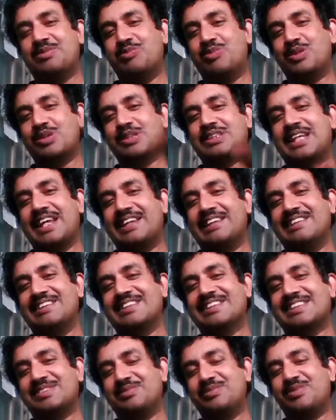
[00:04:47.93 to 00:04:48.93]
more
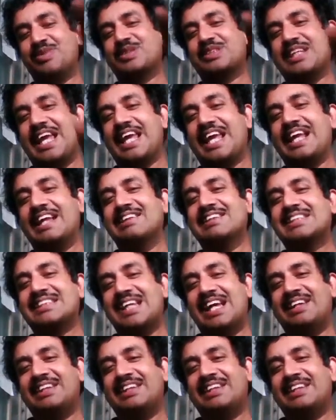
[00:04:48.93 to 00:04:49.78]
cycles, more cycles,